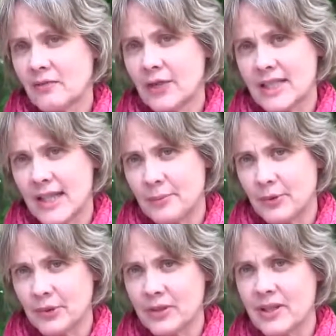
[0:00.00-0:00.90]
For
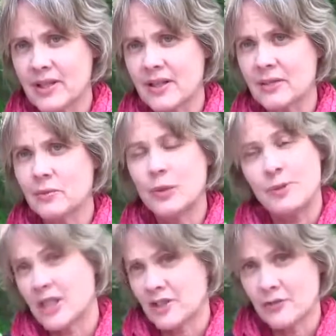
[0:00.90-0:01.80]
example,
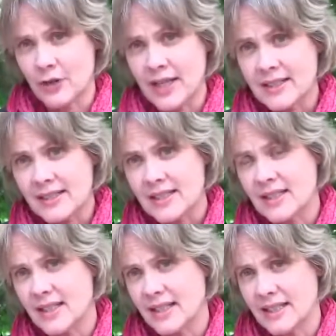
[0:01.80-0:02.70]
reproductive rights
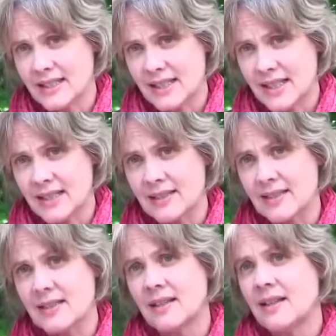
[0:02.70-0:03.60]
in the United
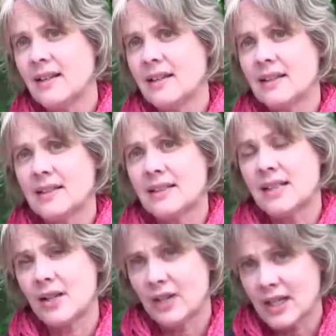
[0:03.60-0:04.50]
States. It's
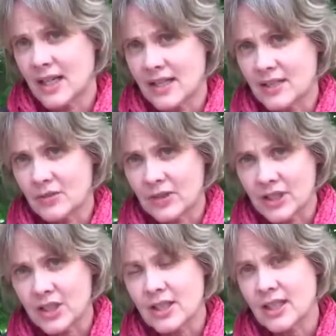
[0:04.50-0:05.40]
the organized
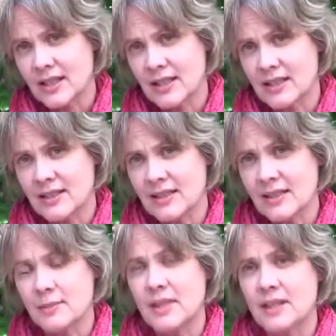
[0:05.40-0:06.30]
religion,
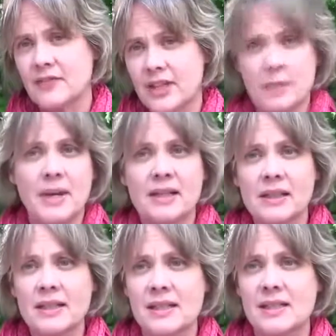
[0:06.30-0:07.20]
Catholicism, and the
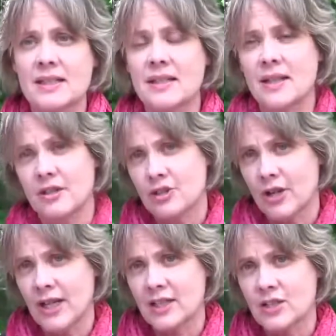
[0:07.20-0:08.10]
fundamentalists that are
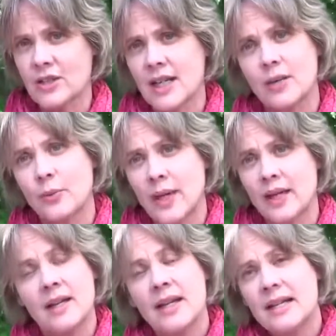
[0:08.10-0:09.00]
trying to take
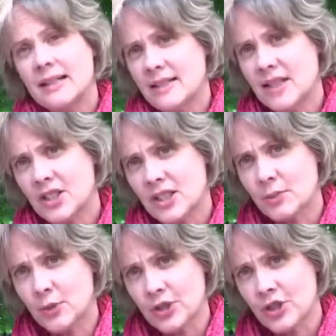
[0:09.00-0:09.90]
away not just
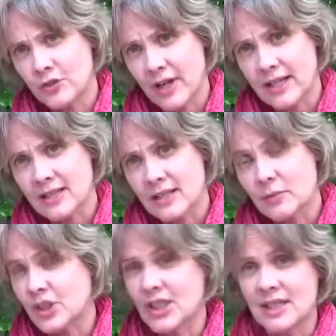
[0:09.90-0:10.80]
abortion
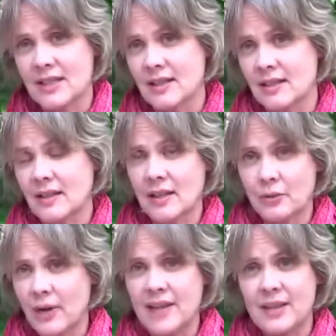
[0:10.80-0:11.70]
rights, which is
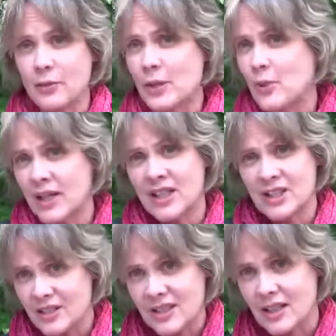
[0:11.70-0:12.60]
a right that we won
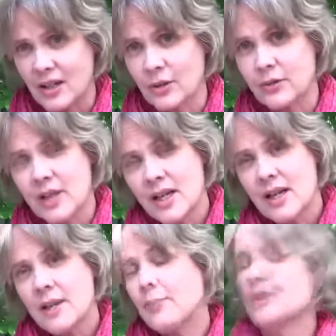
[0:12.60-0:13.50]
years ago,
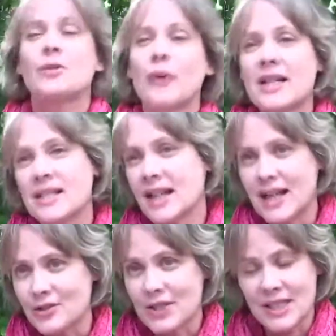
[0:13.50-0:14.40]
but the right to
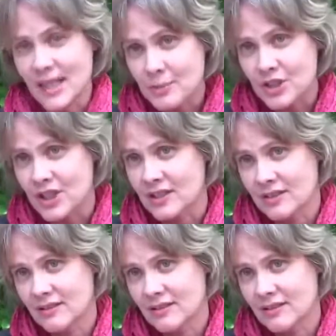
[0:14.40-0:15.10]
contraception.